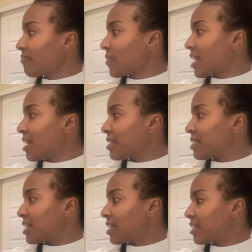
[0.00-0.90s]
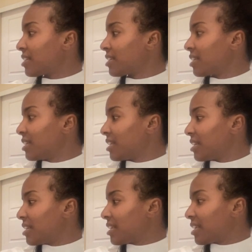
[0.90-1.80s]
And
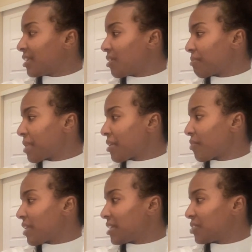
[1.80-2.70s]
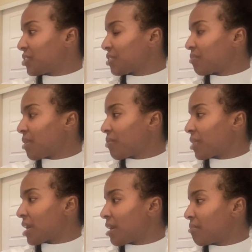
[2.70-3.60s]
you know, I'm not quite sure what
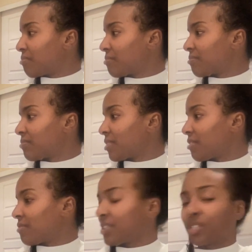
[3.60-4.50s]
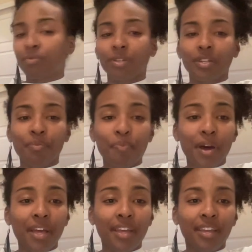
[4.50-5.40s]
will come of this work,
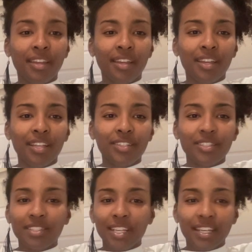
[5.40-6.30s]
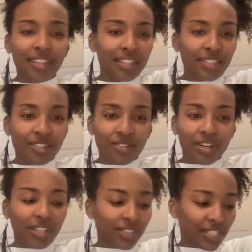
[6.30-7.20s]
but just like this
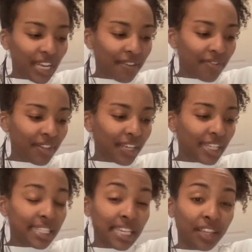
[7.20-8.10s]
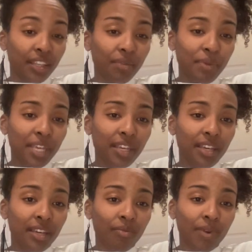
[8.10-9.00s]
astrology, I feel like it's healing me
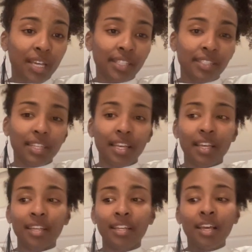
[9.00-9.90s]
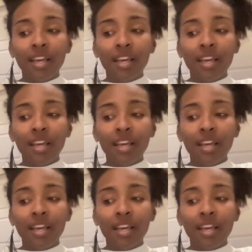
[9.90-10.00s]
in ways that